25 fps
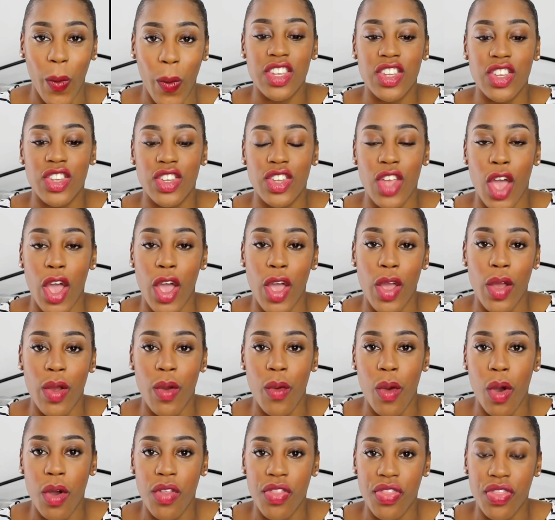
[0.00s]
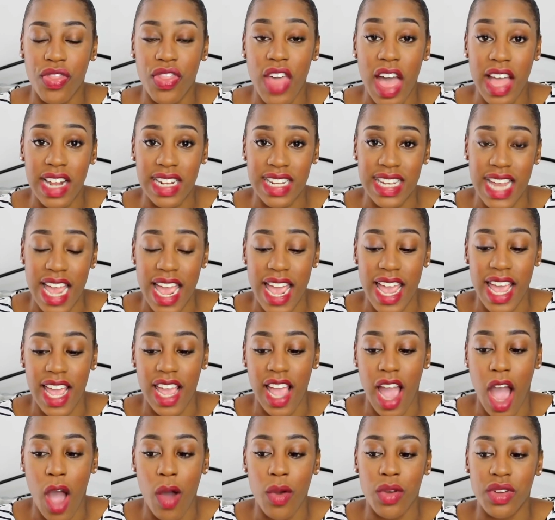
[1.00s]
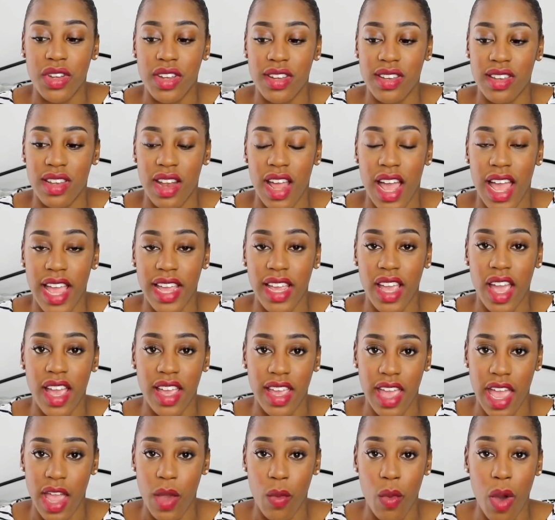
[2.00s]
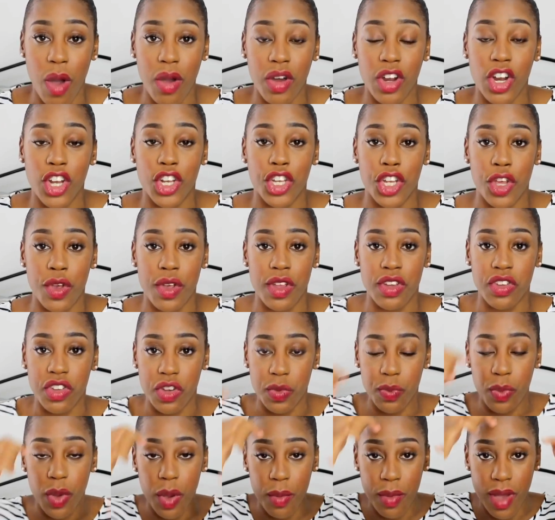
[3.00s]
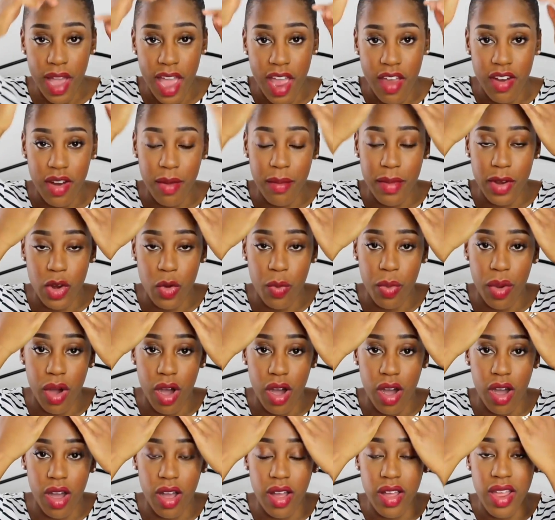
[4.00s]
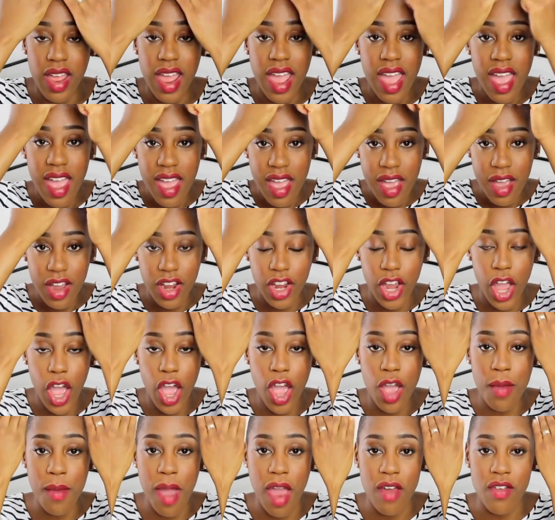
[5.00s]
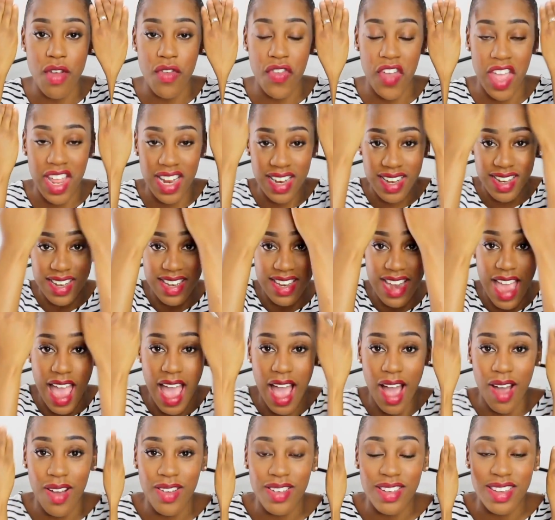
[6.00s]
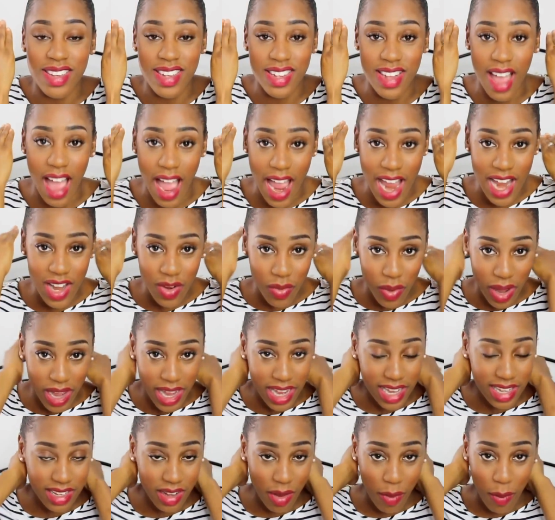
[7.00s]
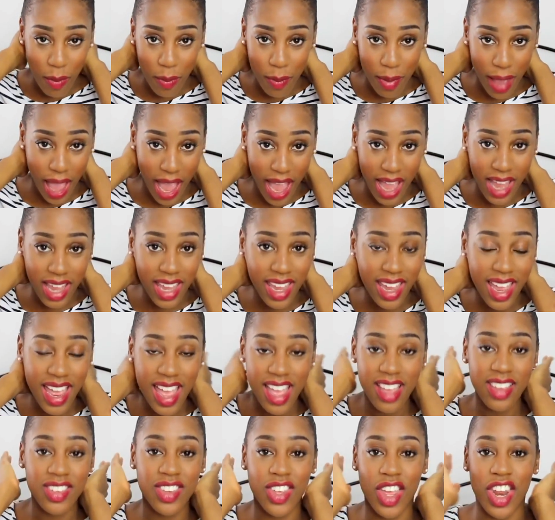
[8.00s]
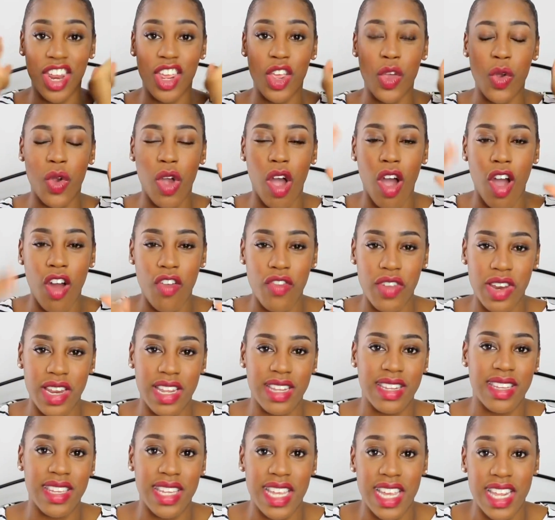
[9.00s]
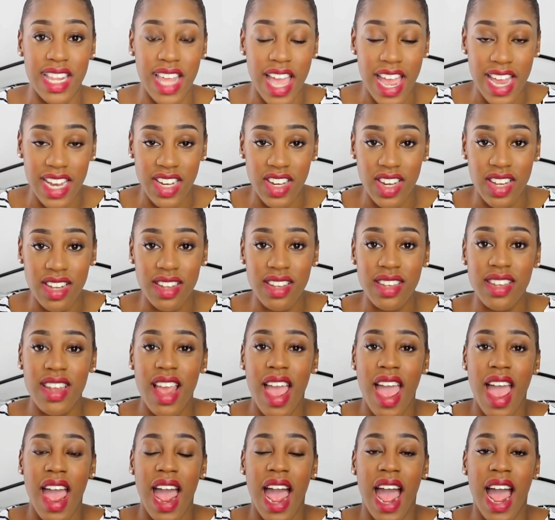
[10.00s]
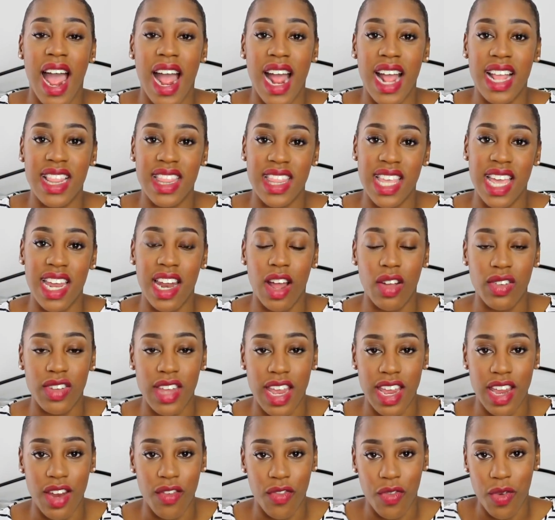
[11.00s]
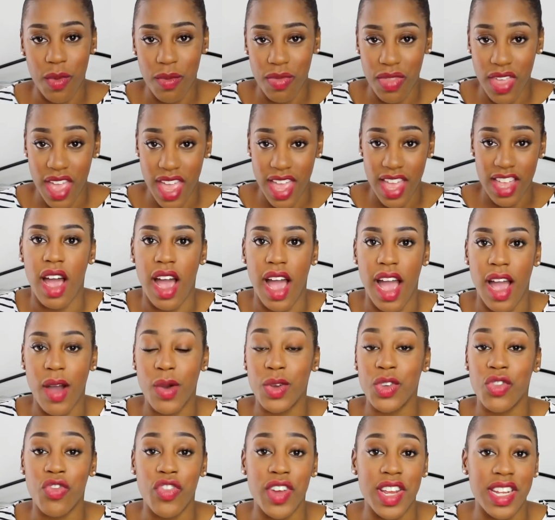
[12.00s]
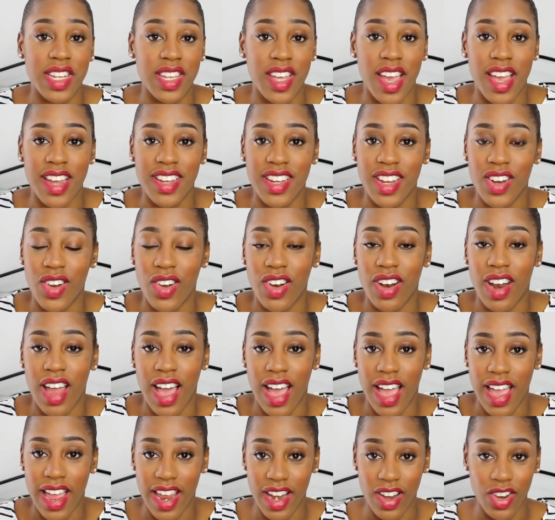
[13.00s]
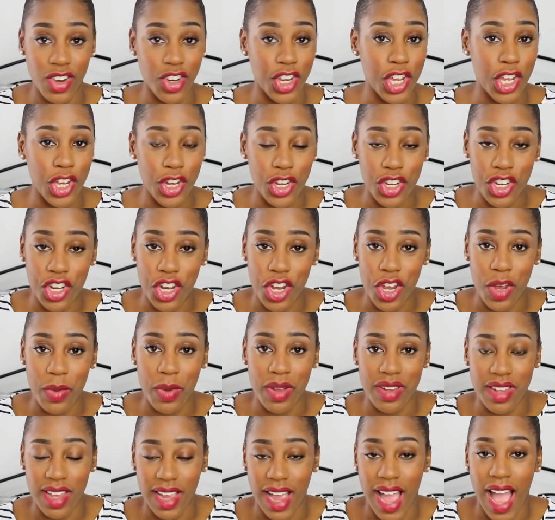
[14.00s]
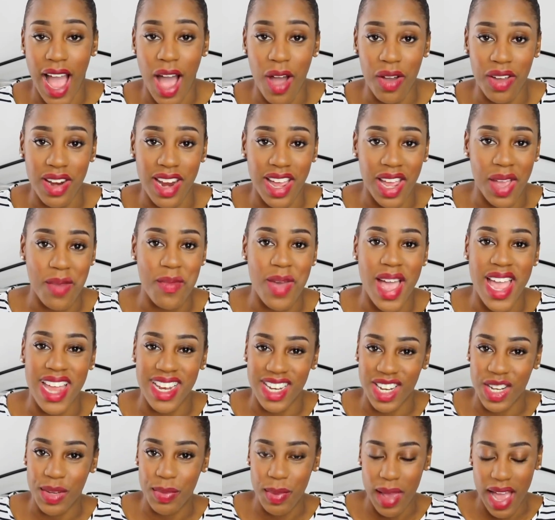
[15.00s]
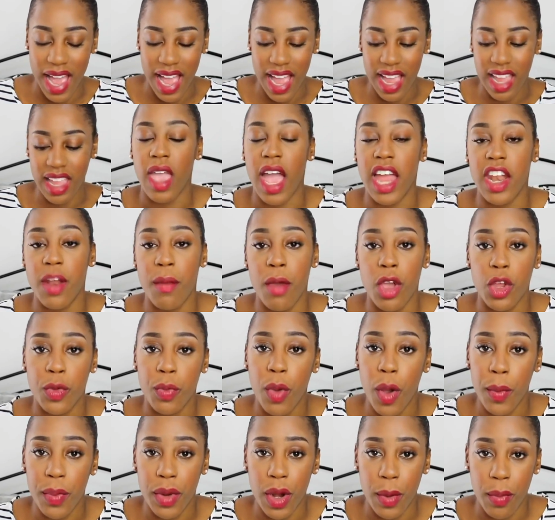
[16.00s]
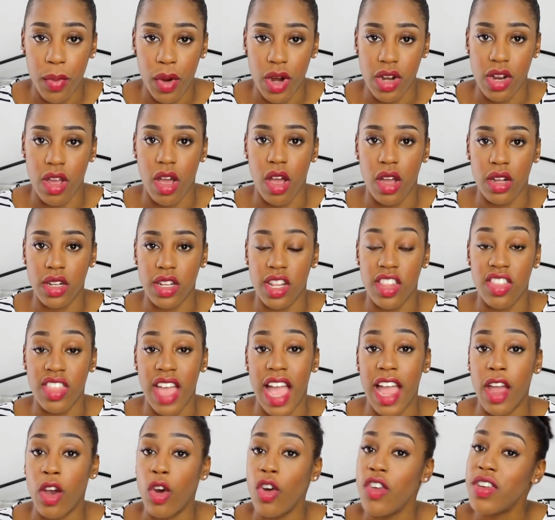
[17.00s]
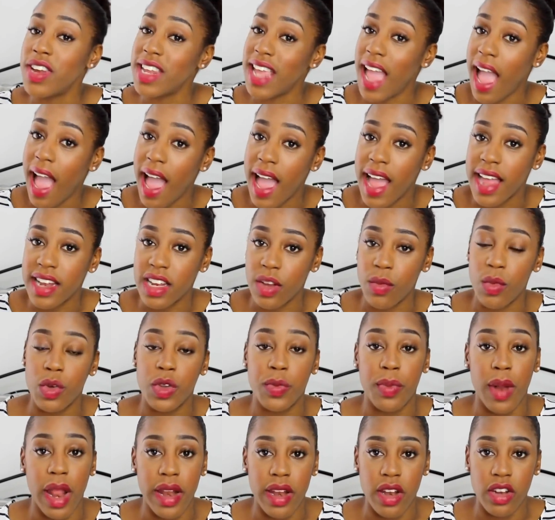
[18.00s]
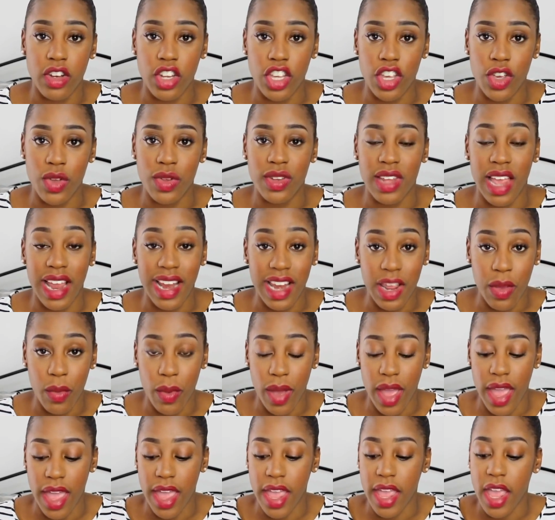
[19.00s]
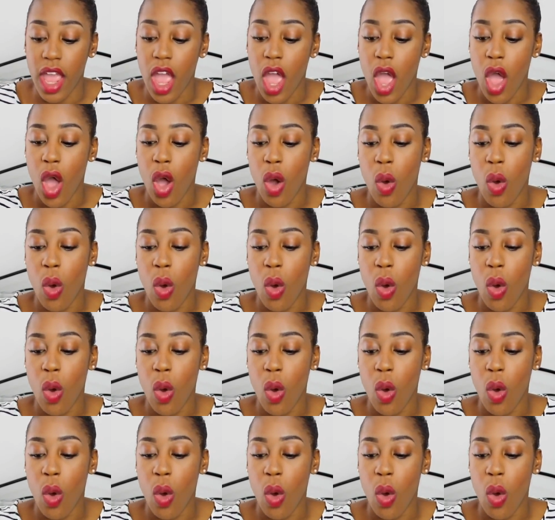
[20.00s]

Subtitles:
So that day I was just like, okay, what I'm gonna do is just put my hair in the middle part, comb everything down, sideways and back so that you can't really see the edges, and then I'll take it from there. I was researching online, YouTube, I was like, how can I get my edges back? And the most popular product that I already had and was planning to use anyway